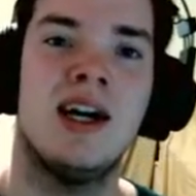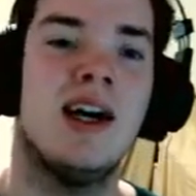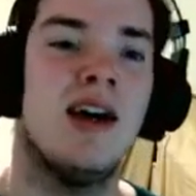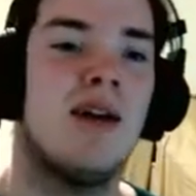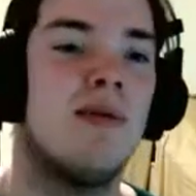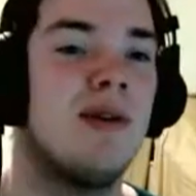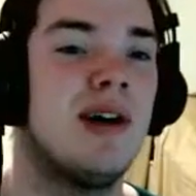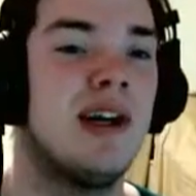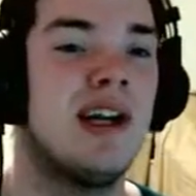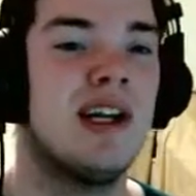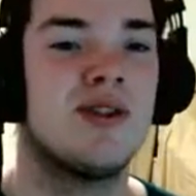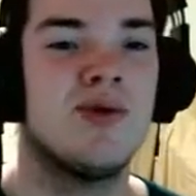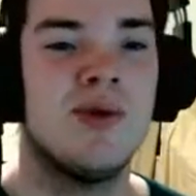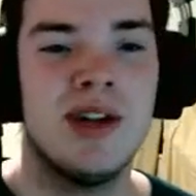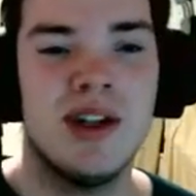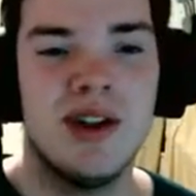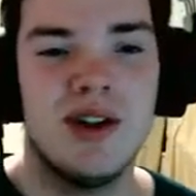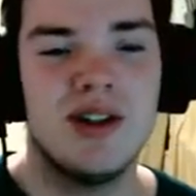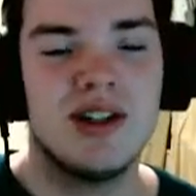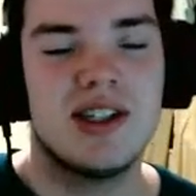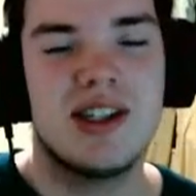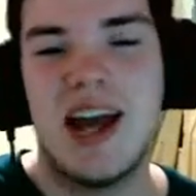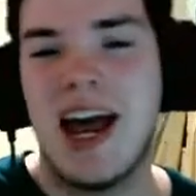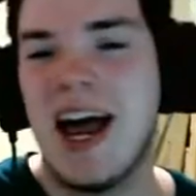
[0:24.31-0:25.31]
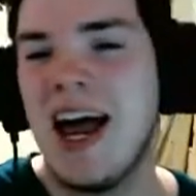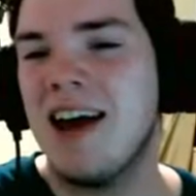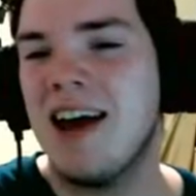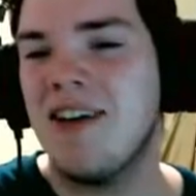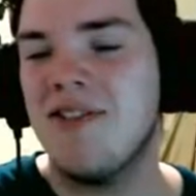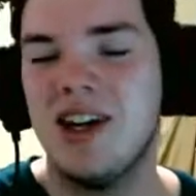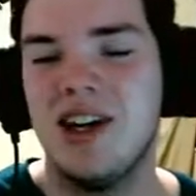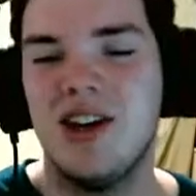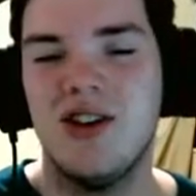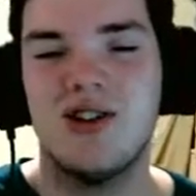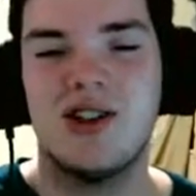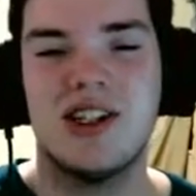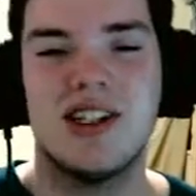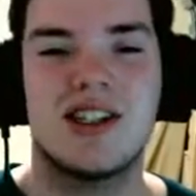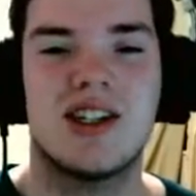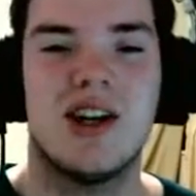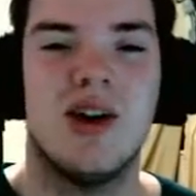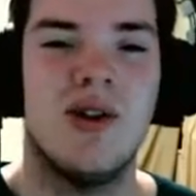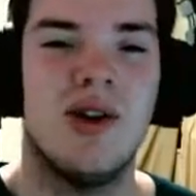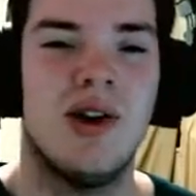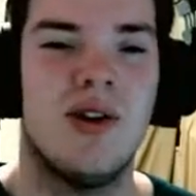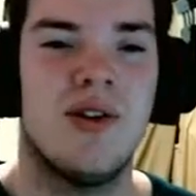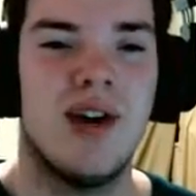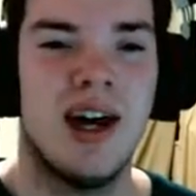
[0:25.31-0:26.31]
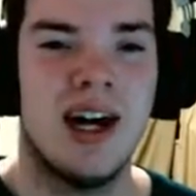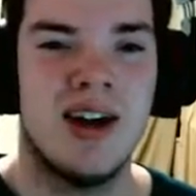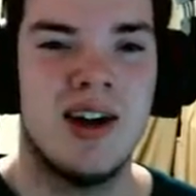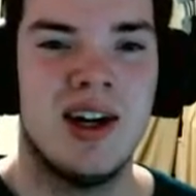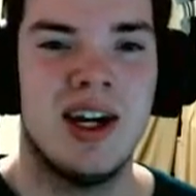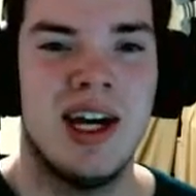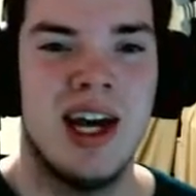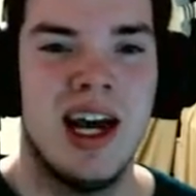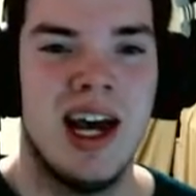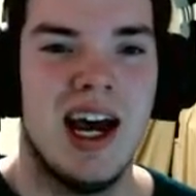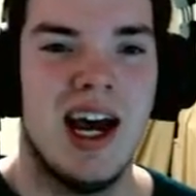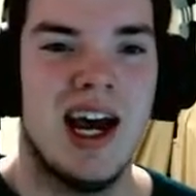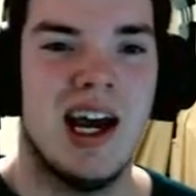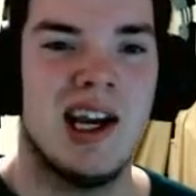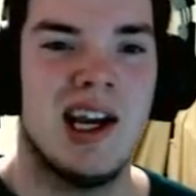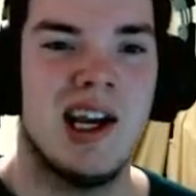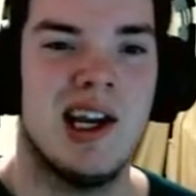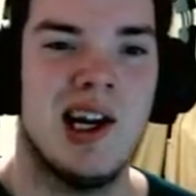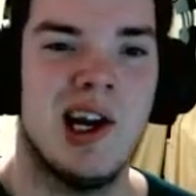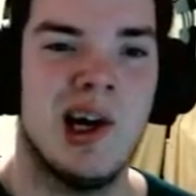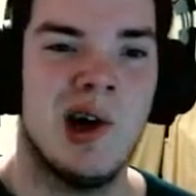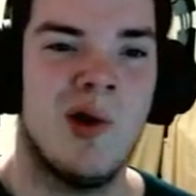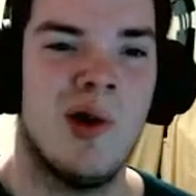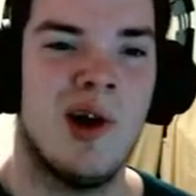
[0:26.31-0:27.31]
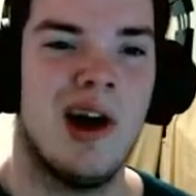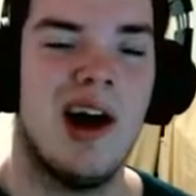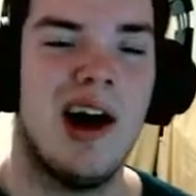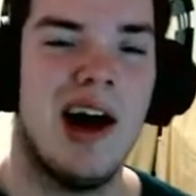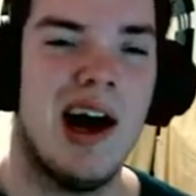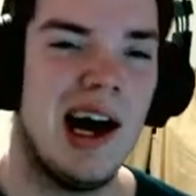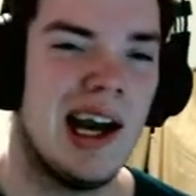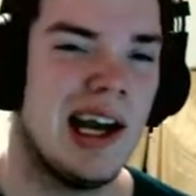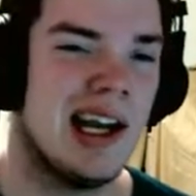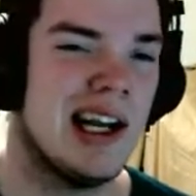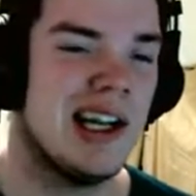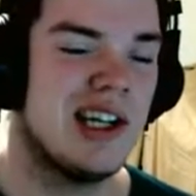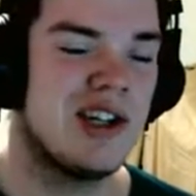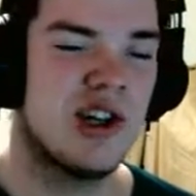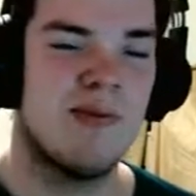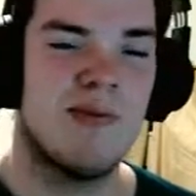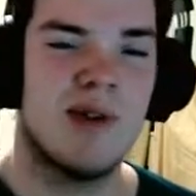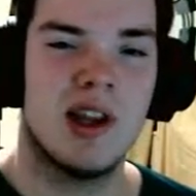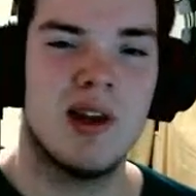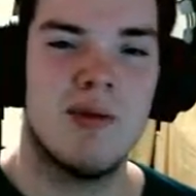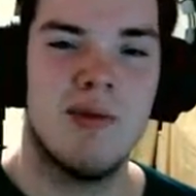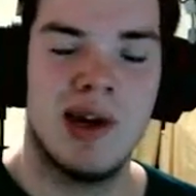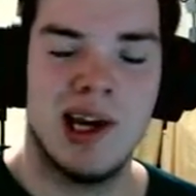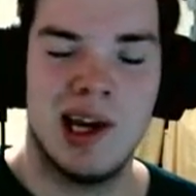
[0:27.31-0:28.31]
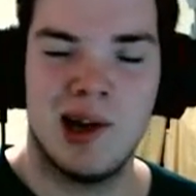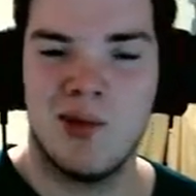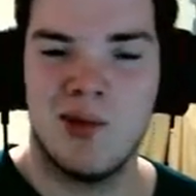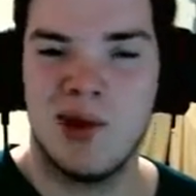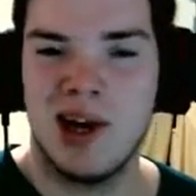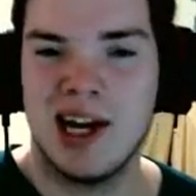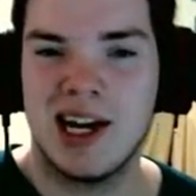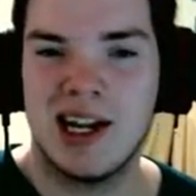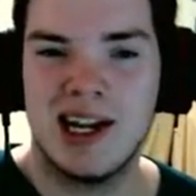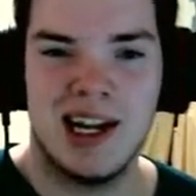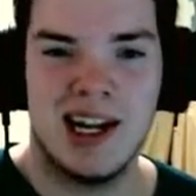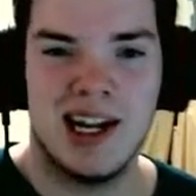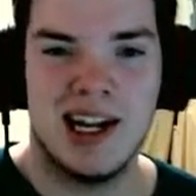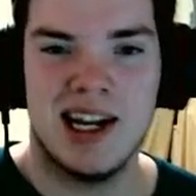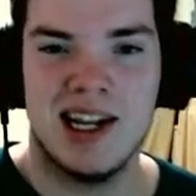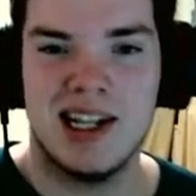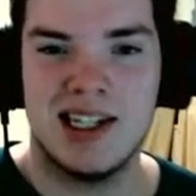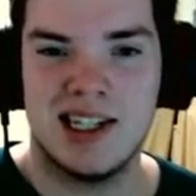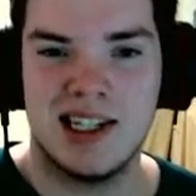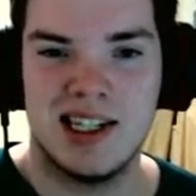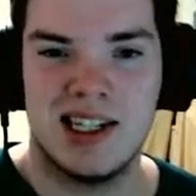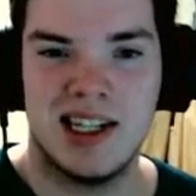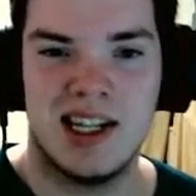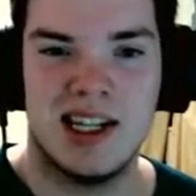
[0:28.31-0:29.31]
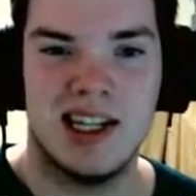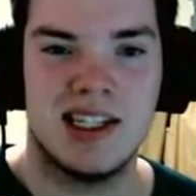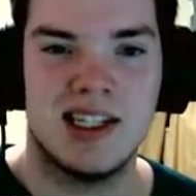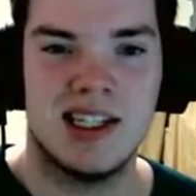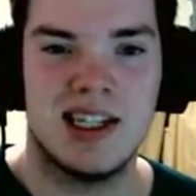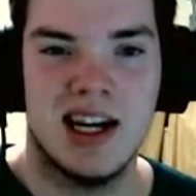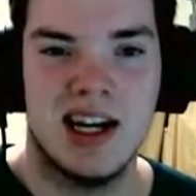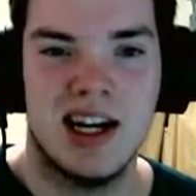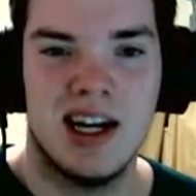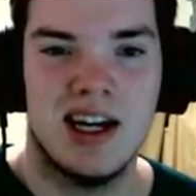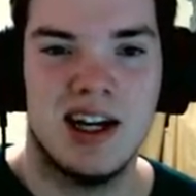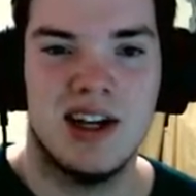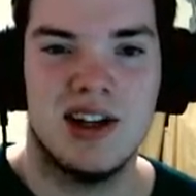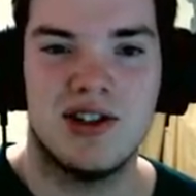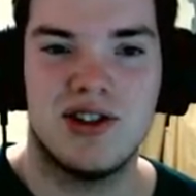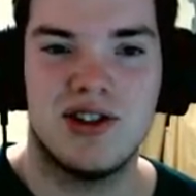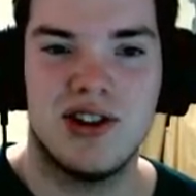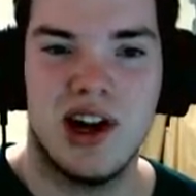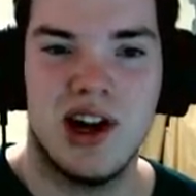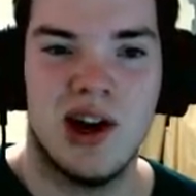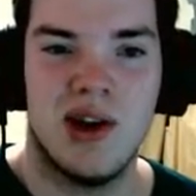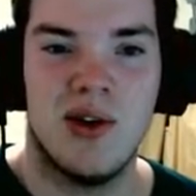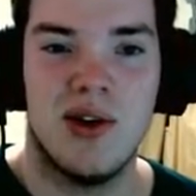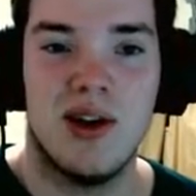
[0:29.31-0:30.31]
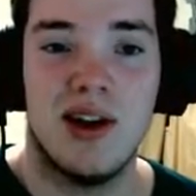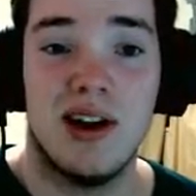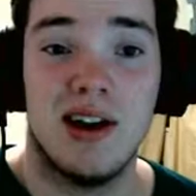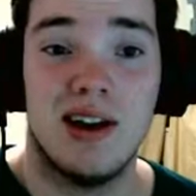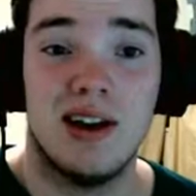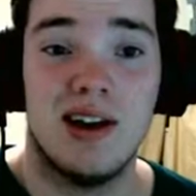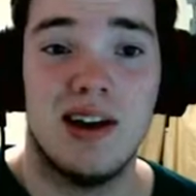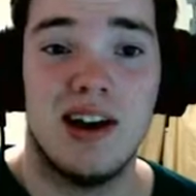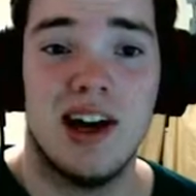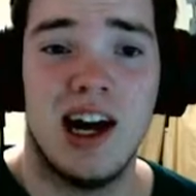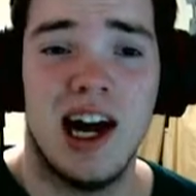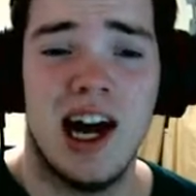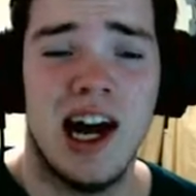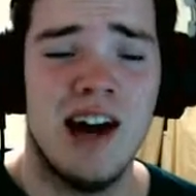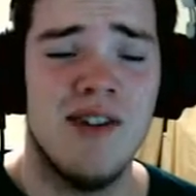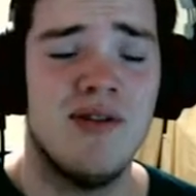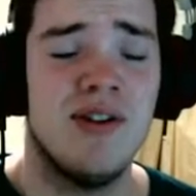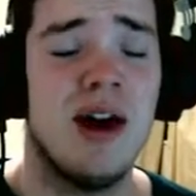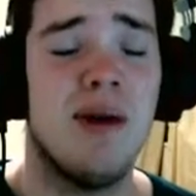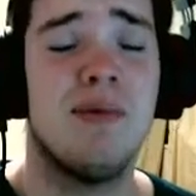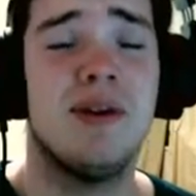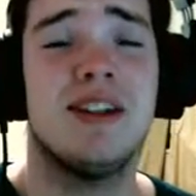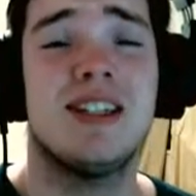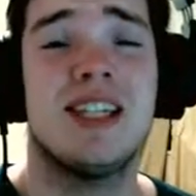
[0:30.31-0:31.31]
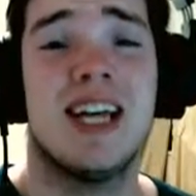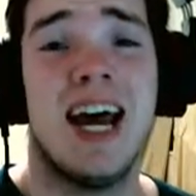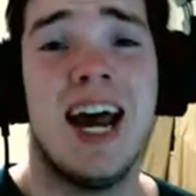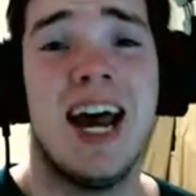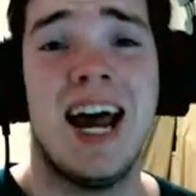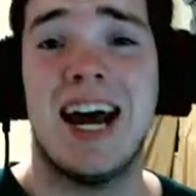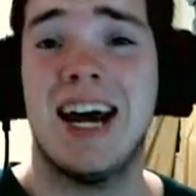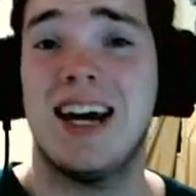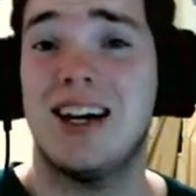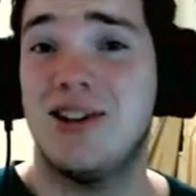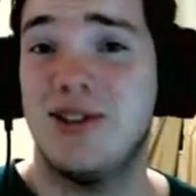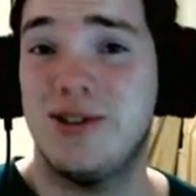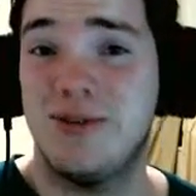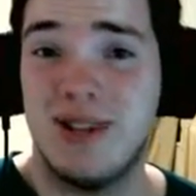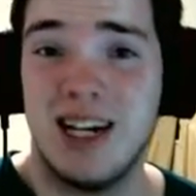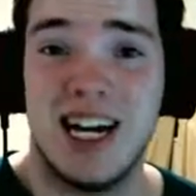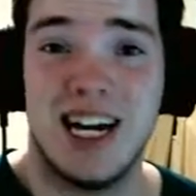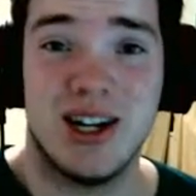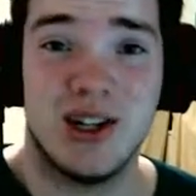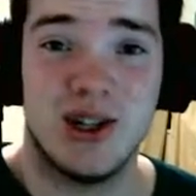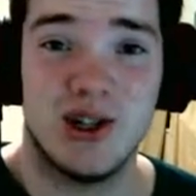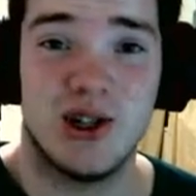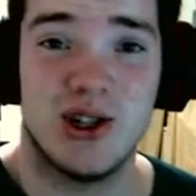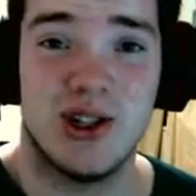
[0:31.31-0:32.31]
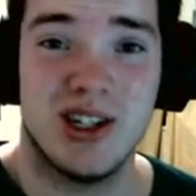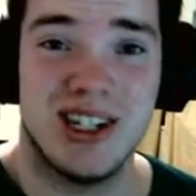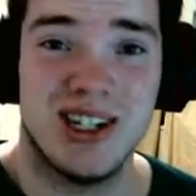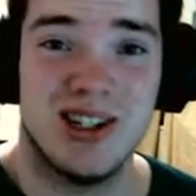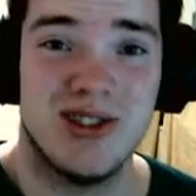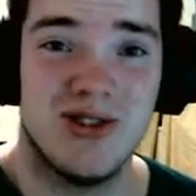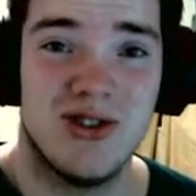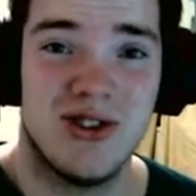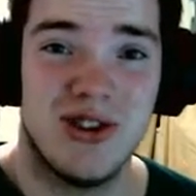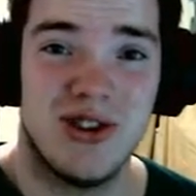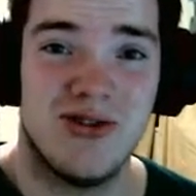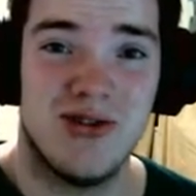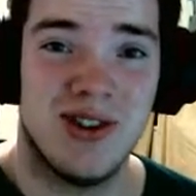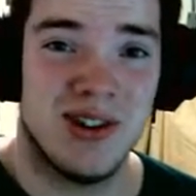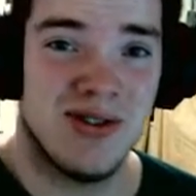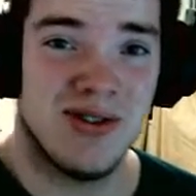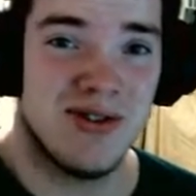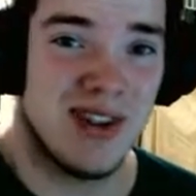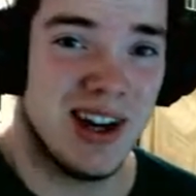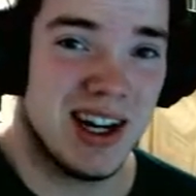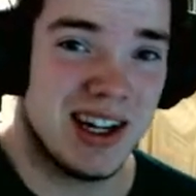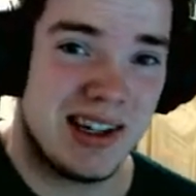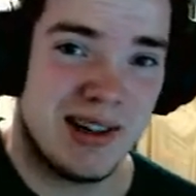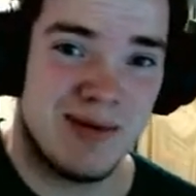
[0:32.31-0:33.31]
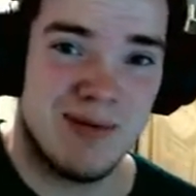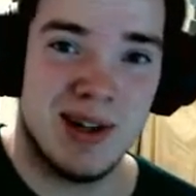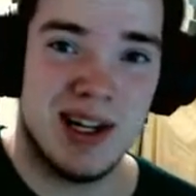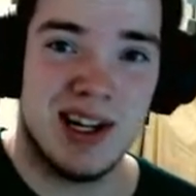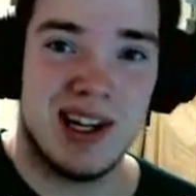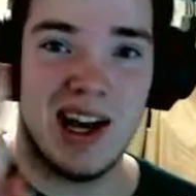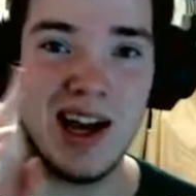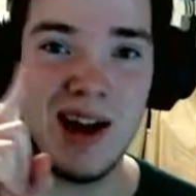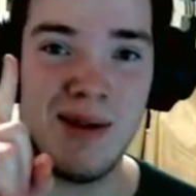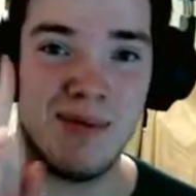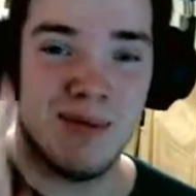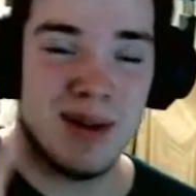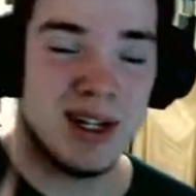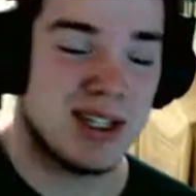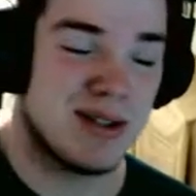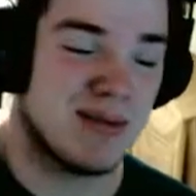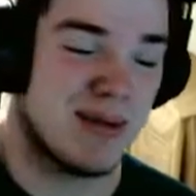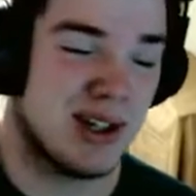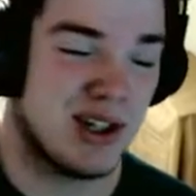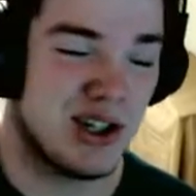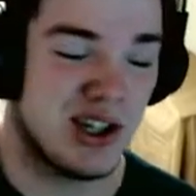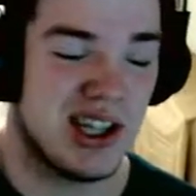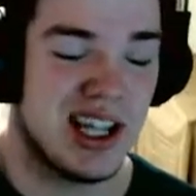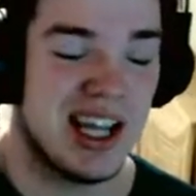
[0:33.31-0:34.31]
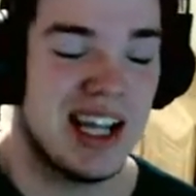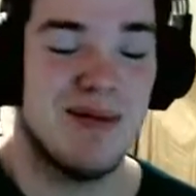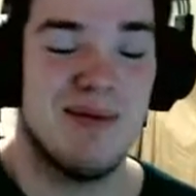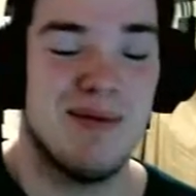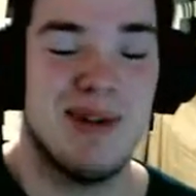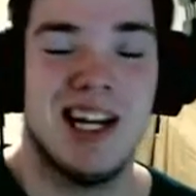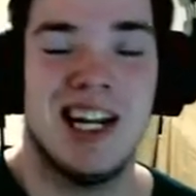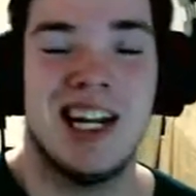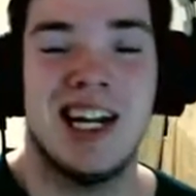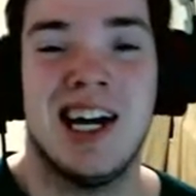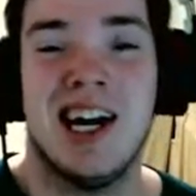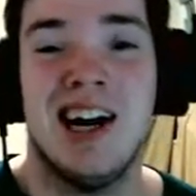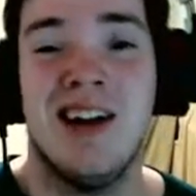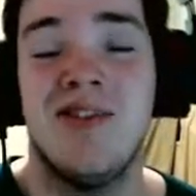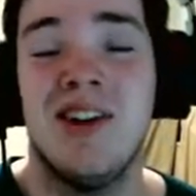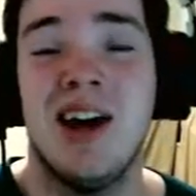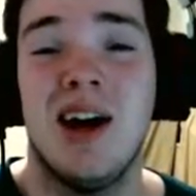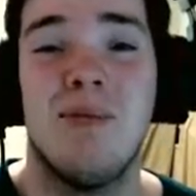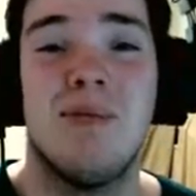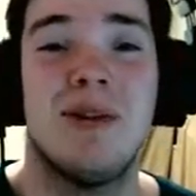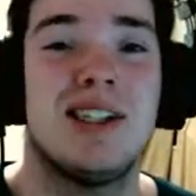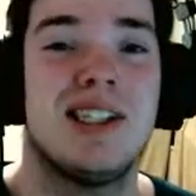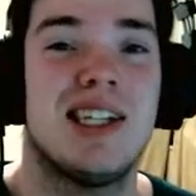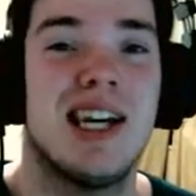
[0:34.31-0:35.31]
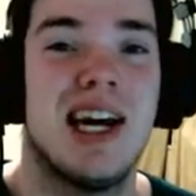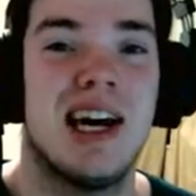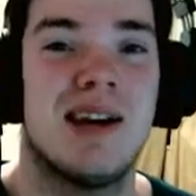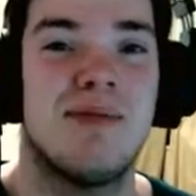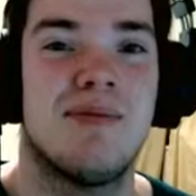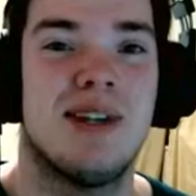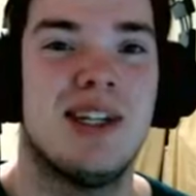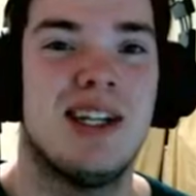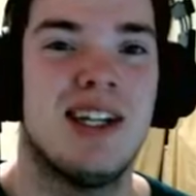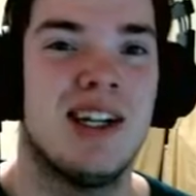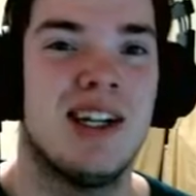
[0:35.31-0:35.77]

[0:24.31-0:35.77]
But it's one of those tag videos that's going around, and I got to jump on the bandwagon and get into this. So, I have not been tagged, actually. So, fun fact, I must mention that at the beginning. I have not been tagged, but,